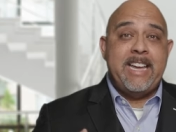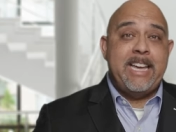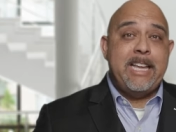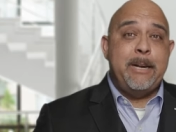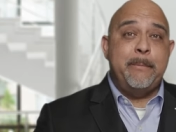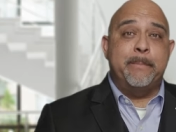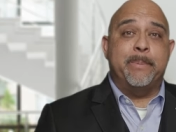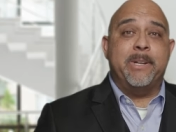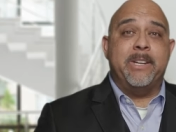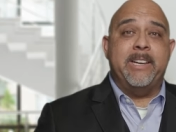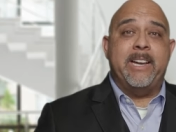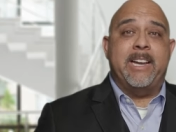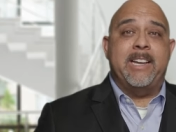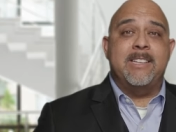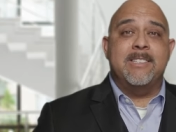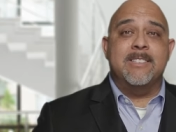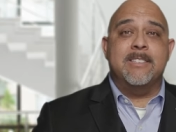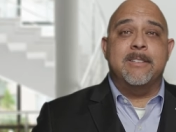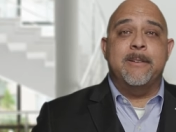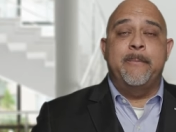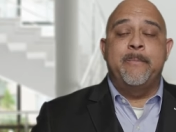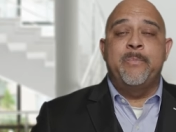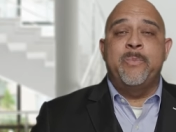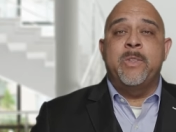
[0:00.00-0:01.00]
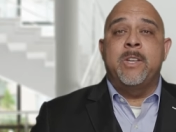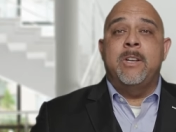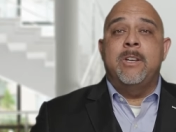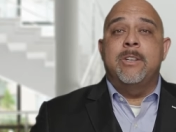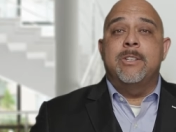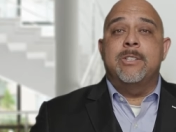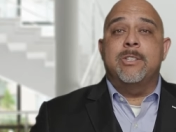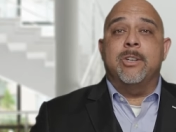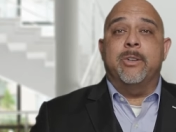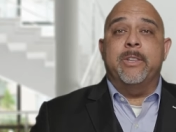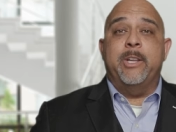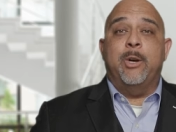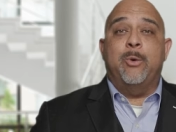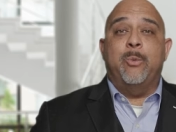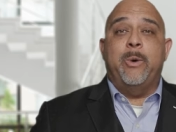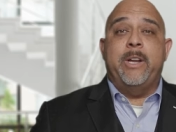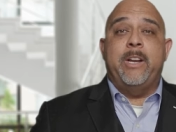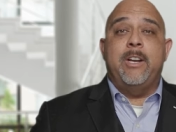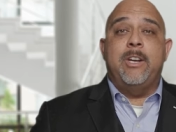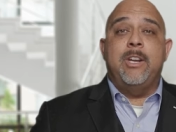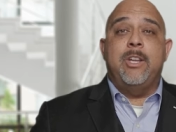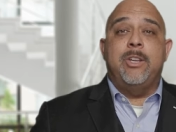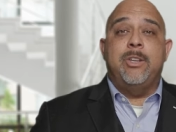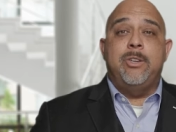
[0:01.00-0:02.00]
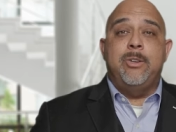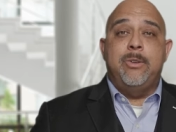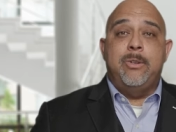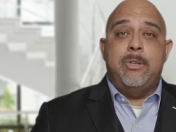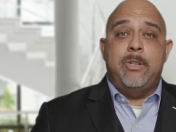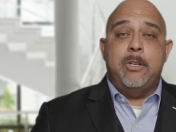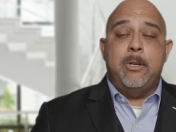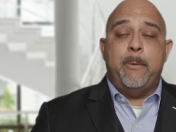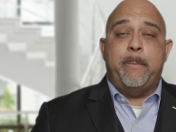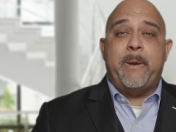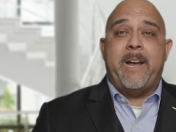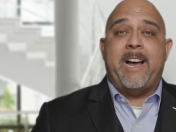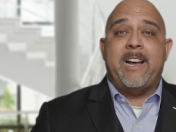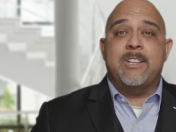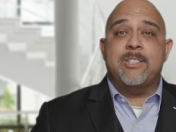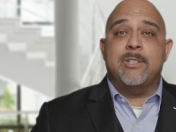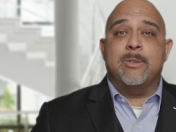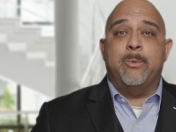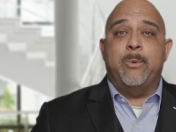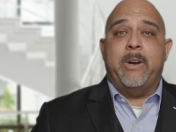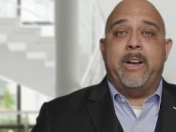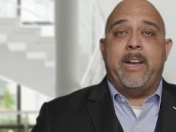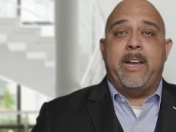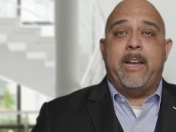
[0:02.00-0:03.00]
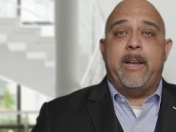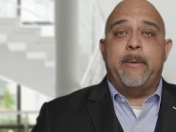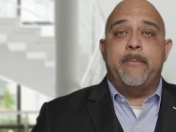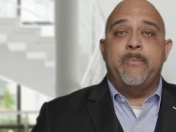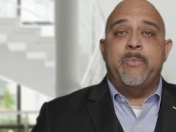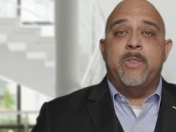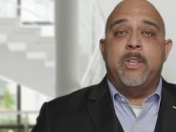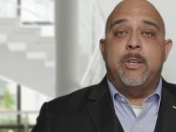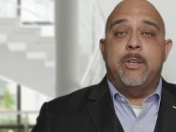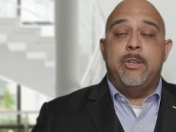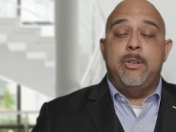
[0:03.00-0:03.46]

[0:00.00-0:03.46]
in place so that when you do pass away,